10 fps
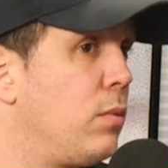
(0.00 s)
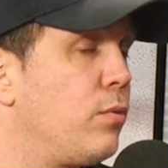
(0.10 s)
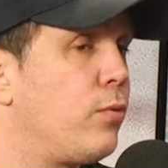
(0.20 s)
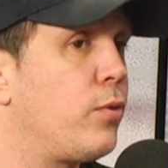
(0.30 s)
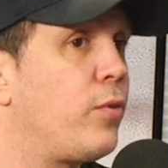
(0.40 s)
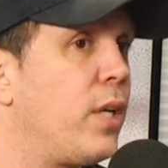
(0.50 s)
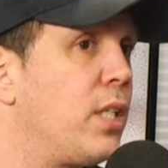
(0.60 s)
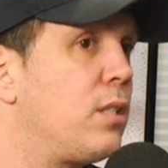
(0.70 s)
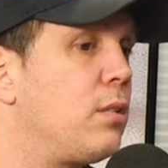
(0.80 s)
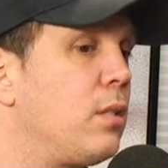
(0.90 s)
for funny,
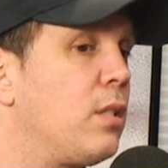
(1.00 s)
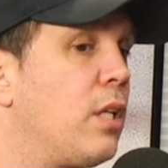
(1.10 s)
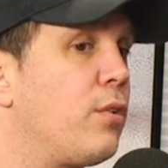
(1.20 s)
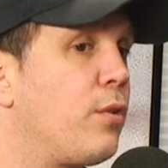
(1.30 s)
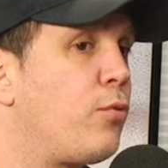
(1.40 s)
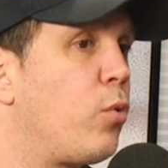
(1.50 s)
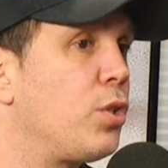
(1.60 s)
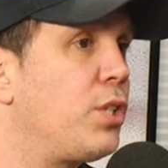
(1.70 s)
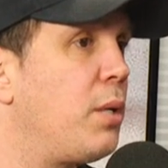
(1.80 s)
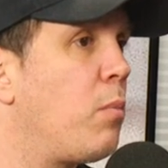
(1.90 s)
is the
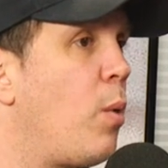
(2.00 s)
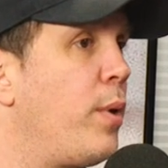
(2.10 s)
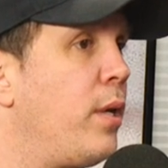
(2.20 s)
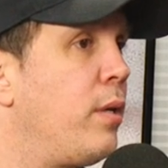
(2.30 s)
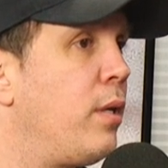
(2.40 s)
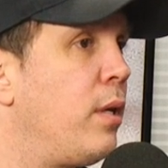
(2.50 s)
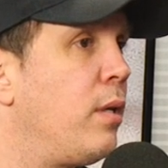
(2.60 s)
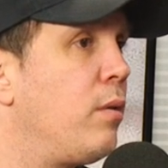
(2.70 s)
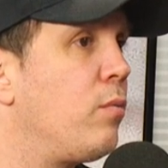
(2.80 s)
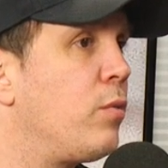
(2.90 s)
Force sit moment
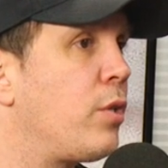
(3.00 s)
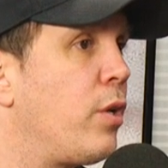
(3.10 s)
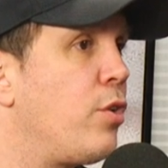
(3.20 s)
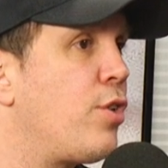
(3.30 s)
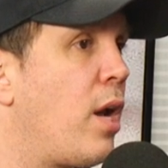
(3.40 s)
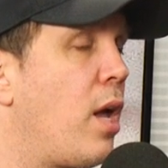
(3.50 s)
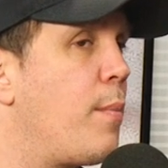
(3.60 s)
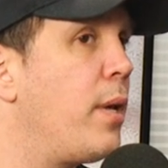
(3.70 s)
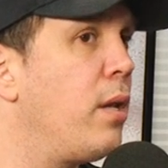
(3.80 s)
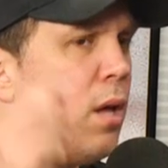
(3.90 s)
in Return of the Jedi. I
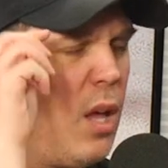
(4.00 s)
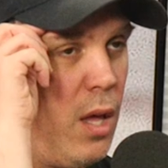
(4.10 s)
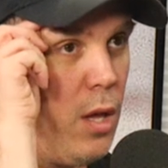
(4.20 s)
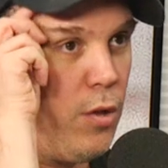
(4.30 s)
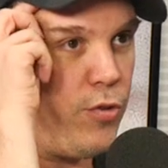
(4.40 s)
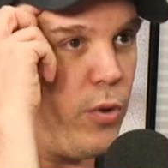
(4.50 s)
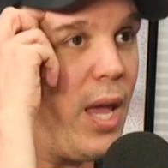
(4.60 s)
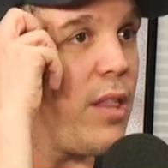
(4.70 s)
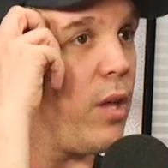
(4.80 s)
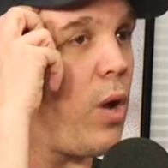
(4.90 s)
mean... So
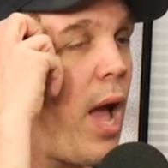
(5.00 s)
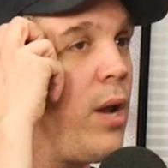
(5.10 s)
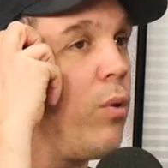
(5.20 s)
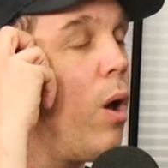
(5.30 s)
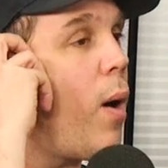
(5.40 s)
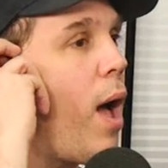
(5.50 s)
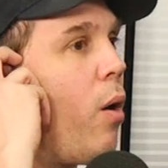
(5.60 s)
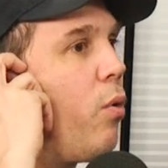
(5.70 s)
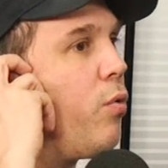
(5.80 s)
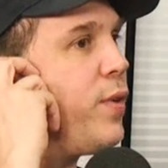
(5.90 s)
yeah, I don't know
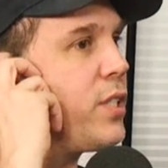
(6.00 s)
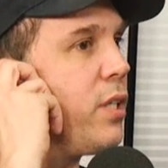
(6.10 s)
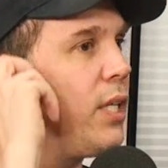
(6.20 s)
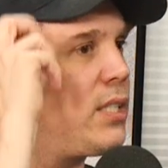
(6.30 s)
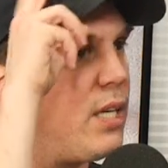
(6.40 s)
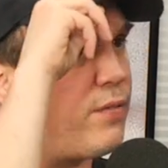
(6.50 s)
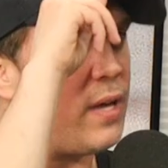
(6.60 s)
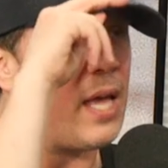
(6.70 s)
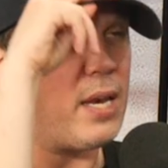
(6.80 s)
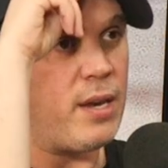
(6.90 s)
how physical it is,
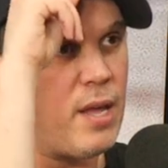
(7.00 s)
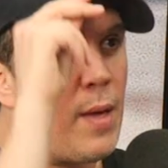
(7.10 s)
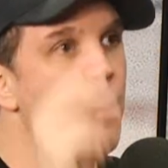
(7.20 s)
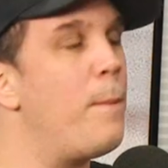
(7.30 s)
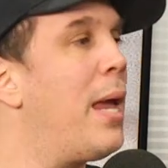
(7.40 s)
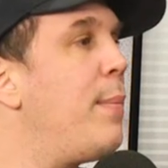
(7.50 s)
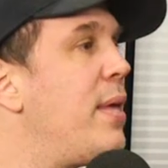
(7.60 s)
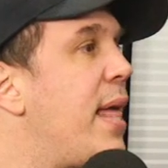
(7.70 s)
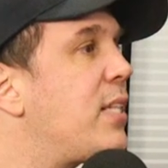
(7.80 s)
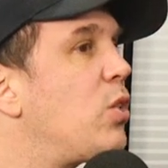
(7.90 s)
and
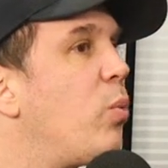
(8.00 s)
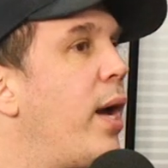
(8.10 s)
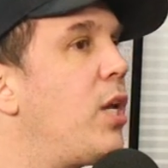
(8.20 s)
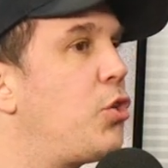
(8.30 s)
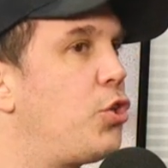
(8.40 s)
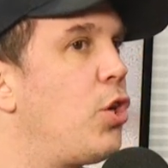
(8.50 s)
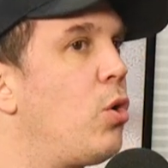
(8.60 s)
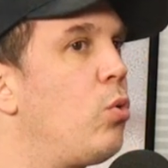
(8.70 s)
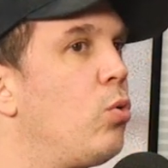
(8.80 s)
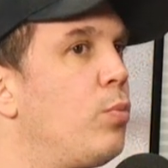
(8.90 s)
maybe that's a way to
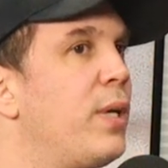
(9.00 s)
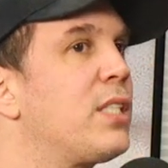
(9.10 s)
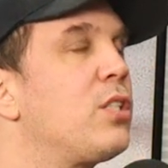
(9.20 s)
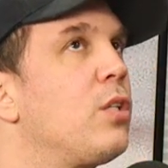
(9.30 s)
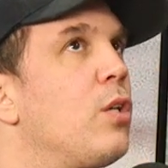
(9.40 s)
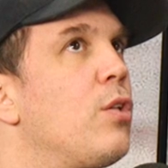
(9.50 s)
show, because